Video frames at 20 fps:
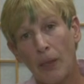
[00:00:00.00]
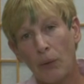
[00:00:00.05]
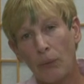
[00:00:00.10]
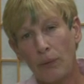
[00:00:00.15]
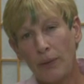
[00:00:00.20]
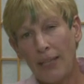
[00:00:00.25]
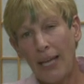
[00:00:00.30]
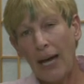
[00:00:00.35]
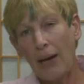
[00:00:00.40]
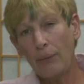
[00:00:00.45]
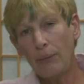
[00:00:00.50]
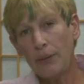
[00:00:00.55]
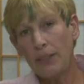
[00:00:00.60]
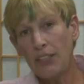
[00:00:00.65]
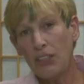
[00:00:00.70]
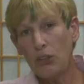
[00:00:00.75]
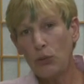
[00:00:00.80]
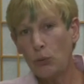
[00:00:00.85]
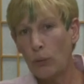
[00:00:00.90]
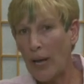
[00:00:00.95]
without
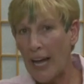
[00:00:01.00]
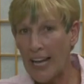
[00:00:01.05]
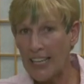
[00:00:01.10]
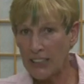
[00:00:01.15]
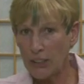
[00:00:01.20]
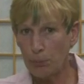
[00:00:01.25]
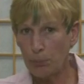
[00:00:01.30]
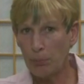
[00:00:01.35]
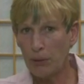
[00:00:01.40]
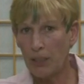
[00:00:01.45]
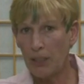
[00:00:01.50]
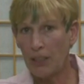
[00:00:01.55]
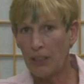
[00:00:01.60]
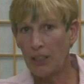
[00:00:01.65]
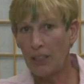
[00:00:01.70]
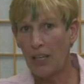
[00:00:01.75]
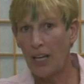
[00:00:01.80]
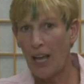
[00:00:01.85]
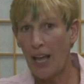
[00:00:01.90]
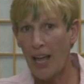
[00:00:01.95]
really
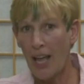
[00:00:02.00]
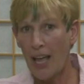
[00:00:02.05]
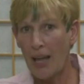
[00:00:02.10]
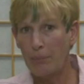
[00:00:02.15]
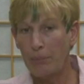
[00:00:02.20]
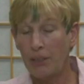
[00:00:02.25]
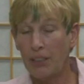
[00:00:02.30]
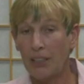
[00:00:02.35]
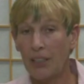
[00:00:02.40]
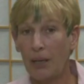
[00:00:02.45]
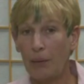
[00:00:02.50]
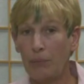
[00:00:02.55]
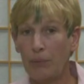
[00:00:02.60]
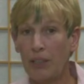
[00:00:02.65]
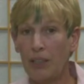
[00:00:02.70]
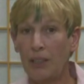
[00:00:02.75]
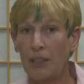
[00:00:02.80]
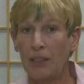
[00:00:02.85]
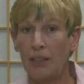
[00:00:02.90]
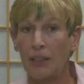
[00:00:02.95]
grasping and
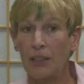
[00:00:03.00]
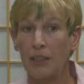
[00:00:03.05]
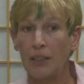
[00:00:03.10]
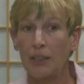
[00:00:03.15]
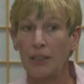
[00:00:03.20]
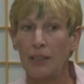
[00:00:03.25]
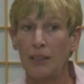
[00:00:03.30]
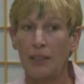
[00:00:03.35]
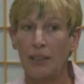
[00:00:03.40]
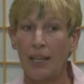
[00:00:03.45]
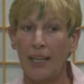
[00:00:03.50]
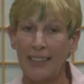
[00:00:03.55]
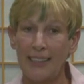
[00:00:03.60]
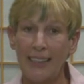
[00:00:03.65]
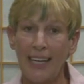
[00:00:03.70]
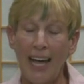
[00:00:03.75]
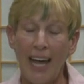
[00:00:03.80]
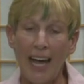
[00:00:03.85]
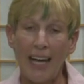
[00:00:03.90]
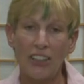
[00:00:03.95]
becoming
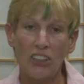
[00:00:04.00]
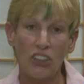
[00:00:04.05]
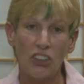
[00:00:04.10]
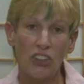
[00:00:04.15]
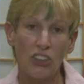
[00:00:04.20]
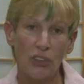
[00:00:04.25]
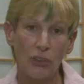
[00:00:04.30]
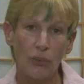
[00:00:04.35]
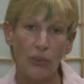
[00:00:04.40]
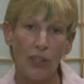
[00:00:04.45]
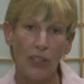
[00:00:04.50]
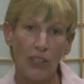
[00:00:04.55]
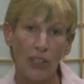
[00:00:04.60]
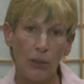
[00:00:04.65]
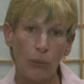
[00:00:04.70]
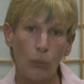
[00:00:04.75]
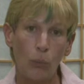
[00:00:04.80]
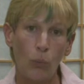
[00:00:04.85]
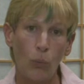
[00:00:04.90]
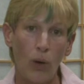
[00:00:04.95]
attached to any
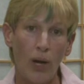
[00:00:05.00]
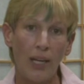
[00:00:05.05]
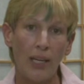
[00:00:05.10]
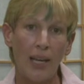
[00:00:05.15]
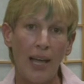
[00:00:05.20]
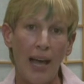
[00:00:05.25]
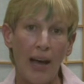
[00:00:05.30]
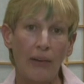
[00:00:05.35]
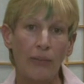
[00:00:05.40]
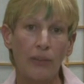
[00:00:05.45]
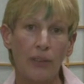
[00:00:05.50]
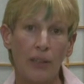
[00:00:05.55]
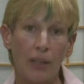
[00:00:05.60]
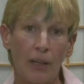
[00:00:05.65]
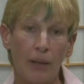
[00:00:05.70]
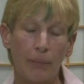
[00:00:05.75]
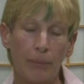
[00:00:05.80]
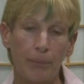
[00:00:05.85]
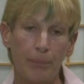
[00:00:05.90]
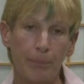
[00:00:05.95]
one
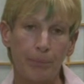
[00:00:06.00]
outcome.